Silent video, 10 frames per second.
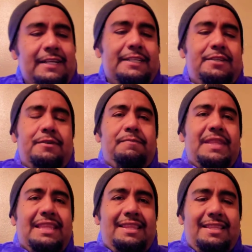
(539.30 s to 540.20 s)
So
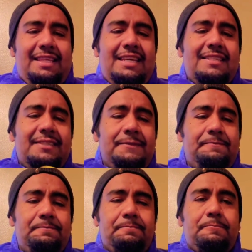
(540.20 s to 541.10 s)
these,
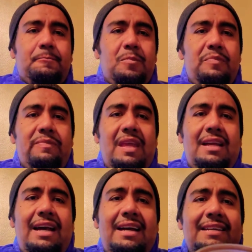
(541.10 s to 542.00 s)

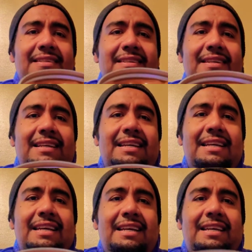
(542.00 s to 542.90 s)
guys,
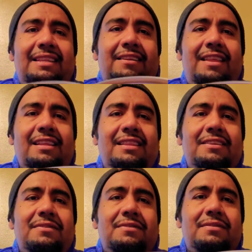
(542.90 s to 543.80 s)
they're like
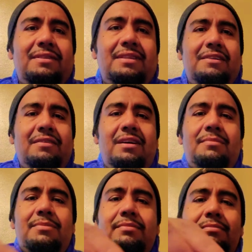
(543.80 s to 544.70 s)
little gum,
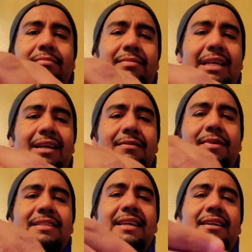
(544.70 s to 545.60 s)
I don't
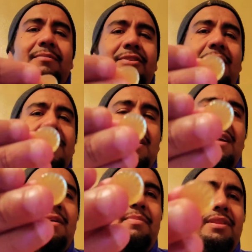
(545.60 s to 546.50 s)
want to say gumdrops,
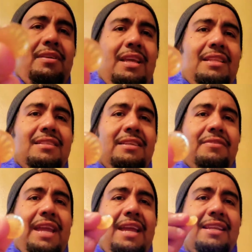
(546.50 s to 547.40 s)
but they're like these little
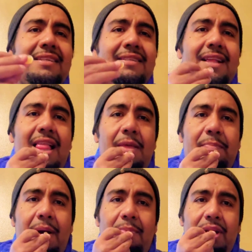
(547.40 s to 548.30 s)
candies. You
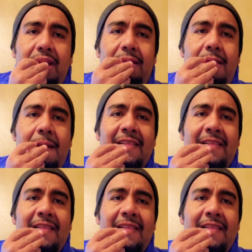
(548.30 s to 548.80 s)
pop one in,